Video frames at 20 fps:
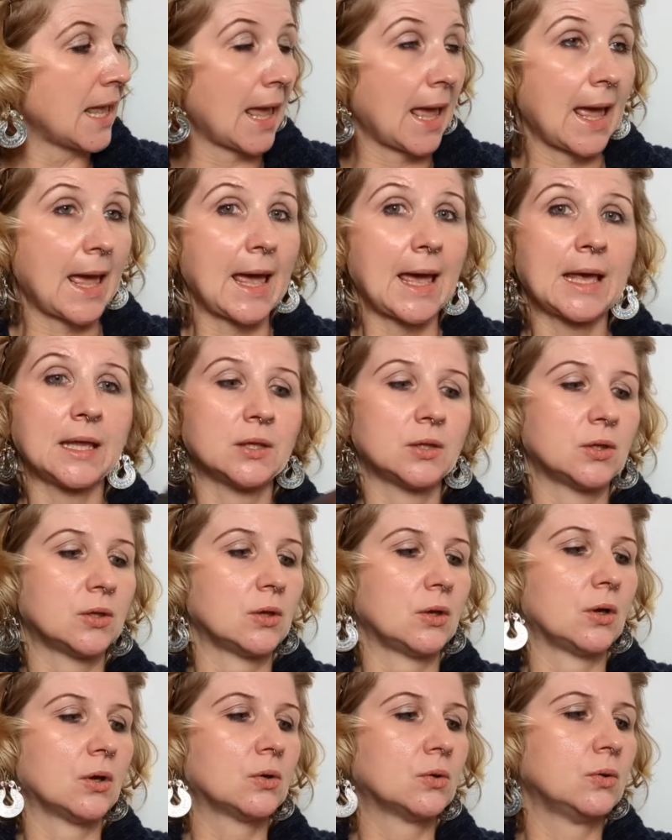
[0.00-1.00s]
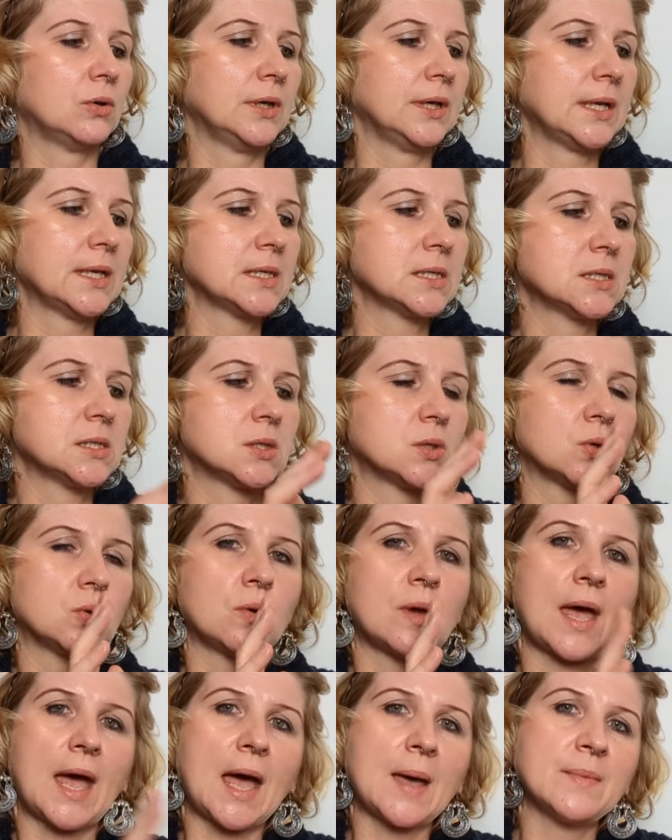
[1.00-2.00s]
And according
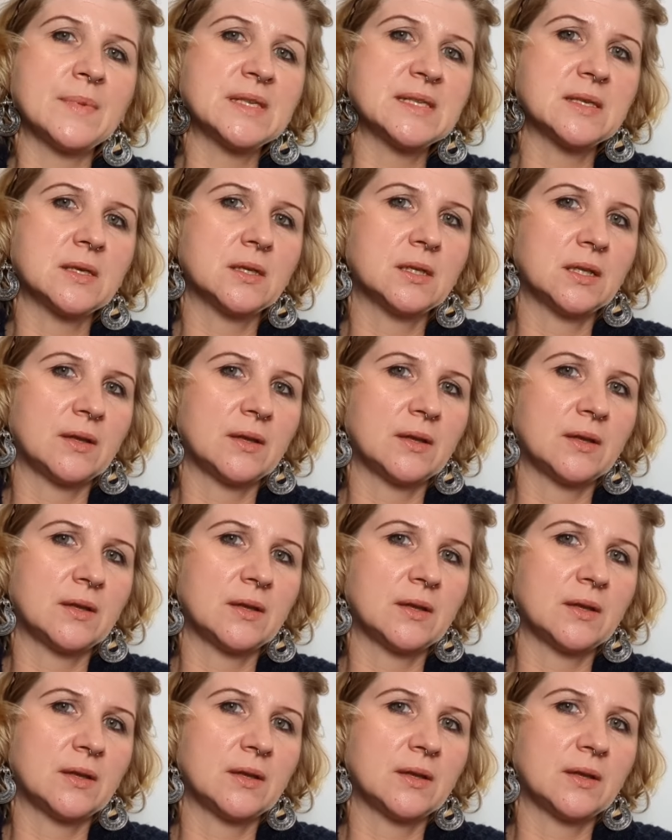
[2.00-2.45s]
to Amazon,